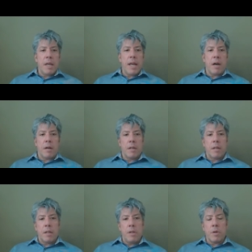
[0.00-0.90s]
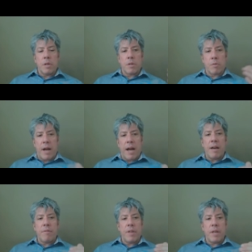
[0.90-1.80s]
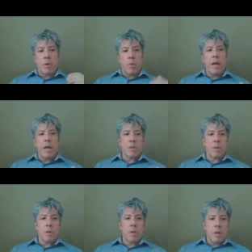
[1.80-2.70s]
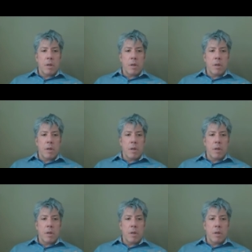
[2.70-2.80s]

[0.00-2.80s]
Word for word: Now, you can derive the equation